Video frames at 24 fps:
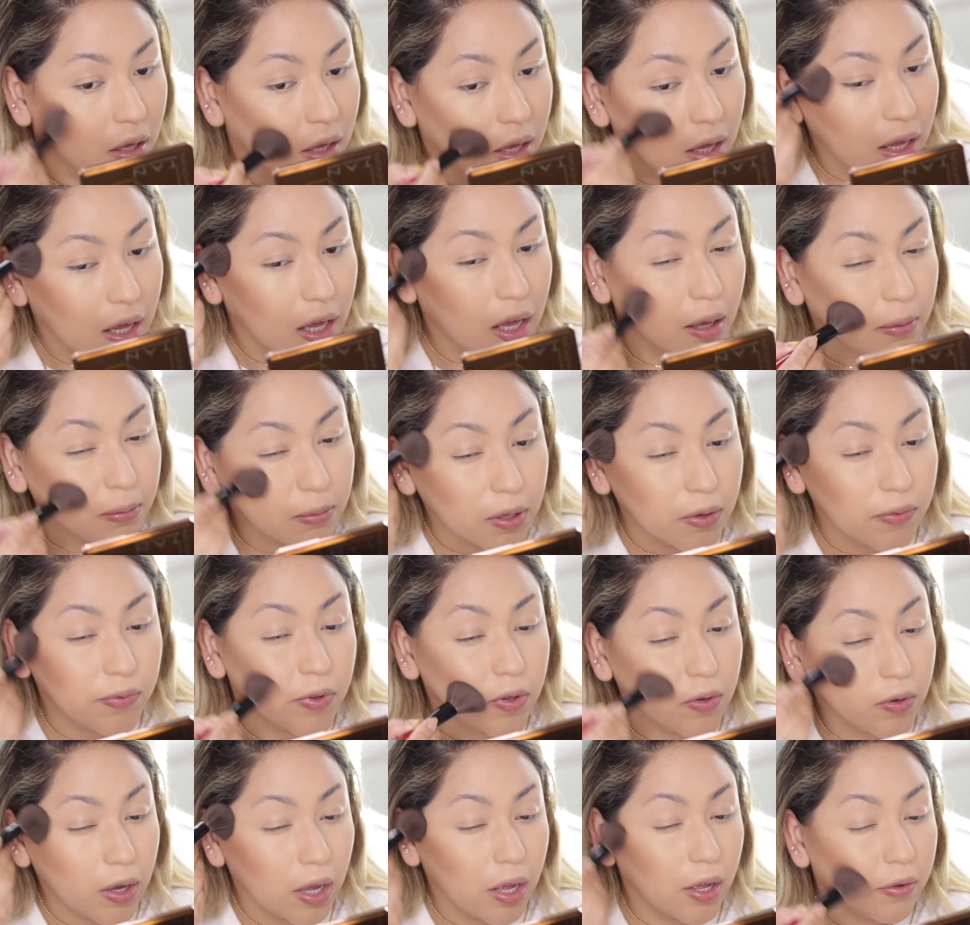If
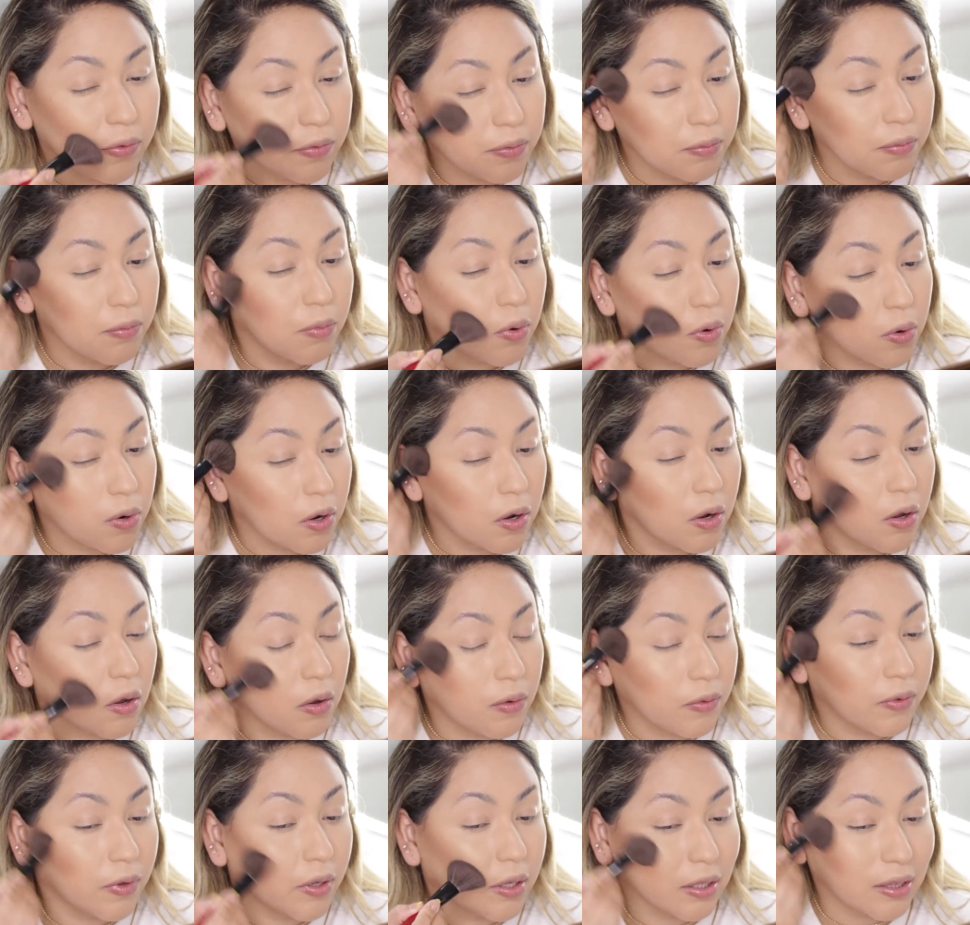you have more
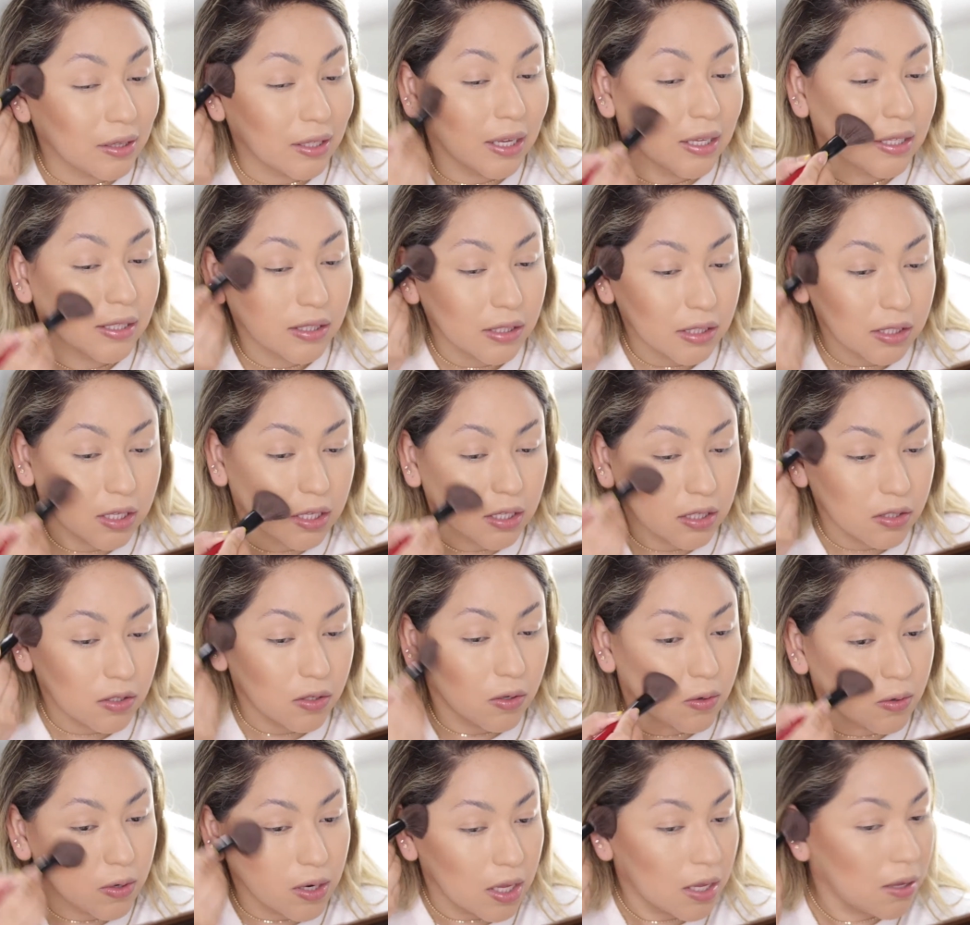of a light skin
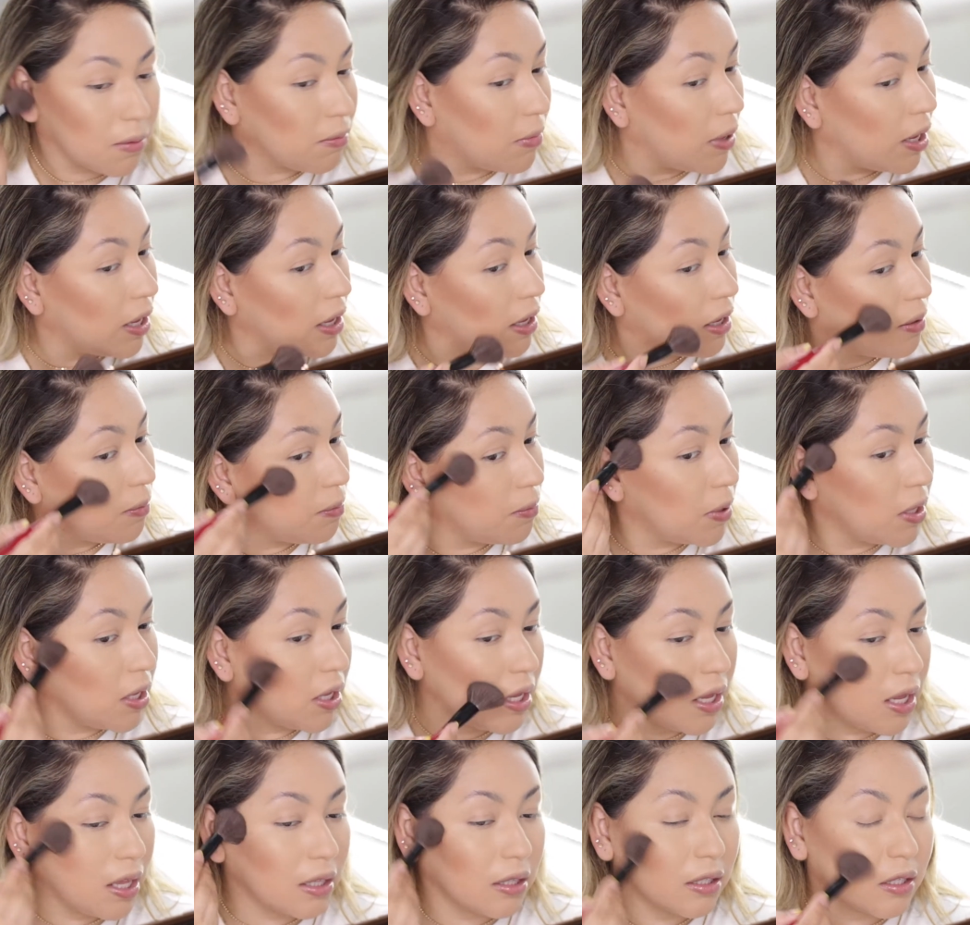tone, it might
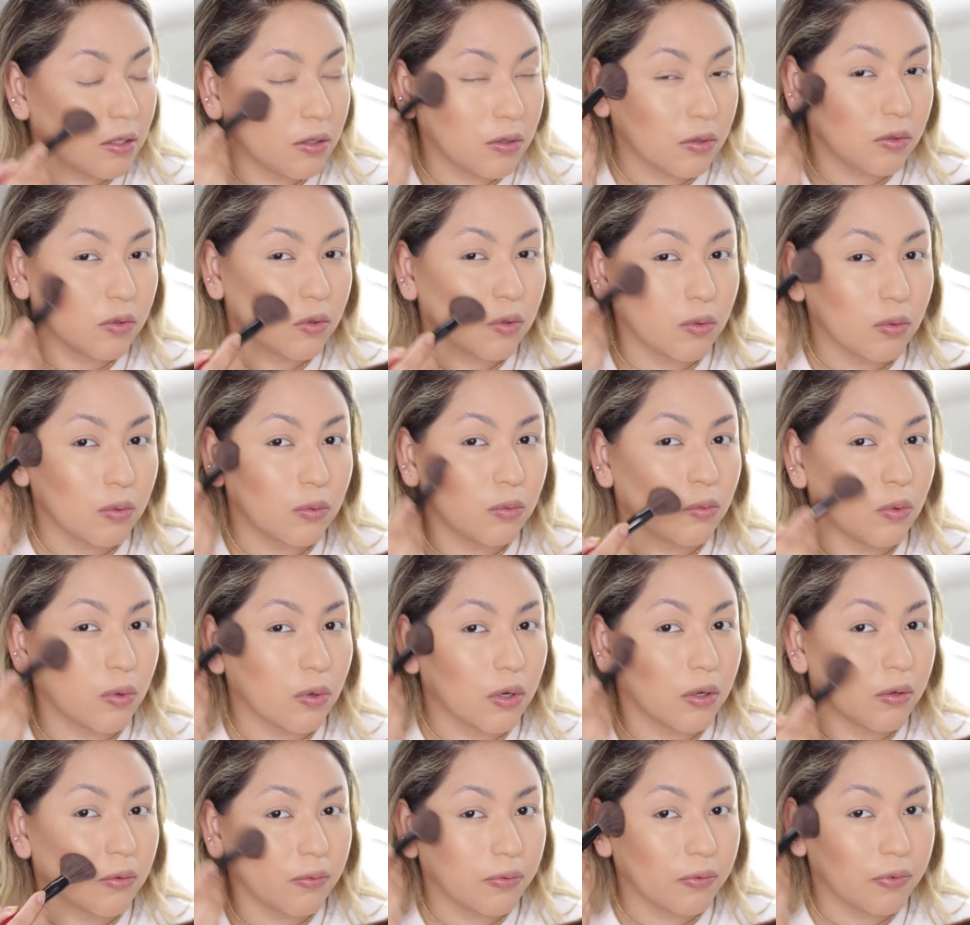be a little too
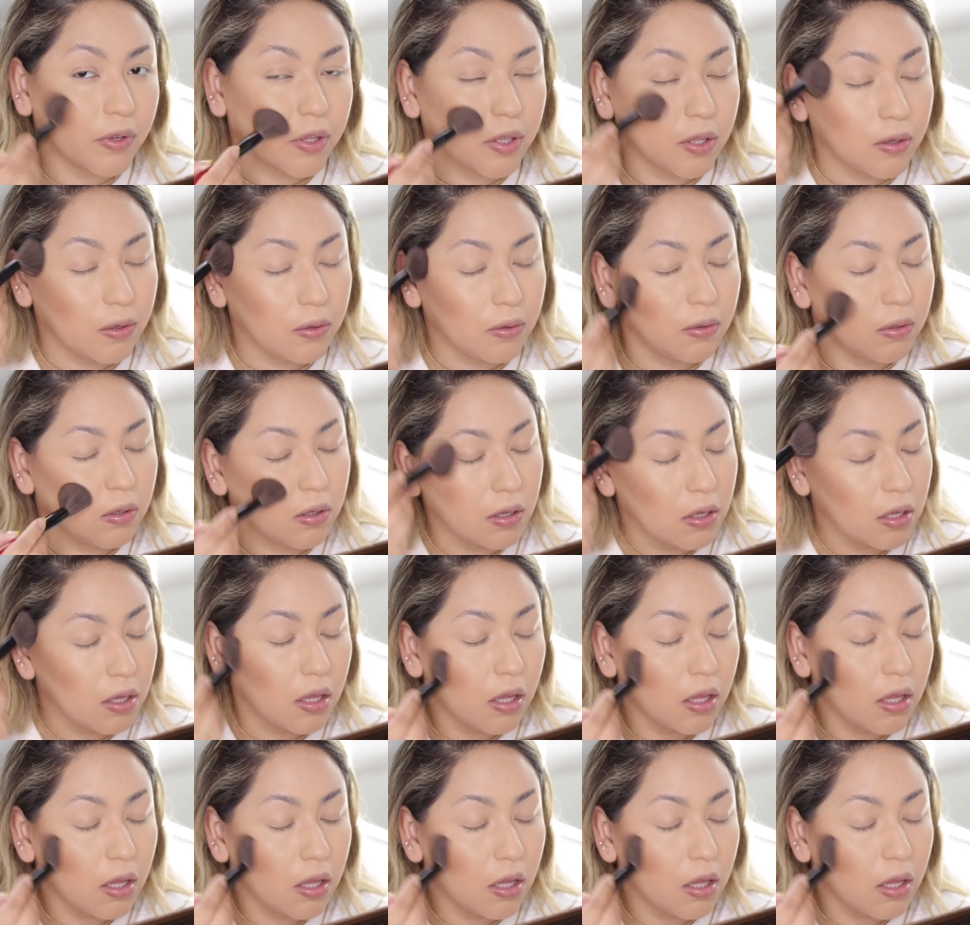warm for you.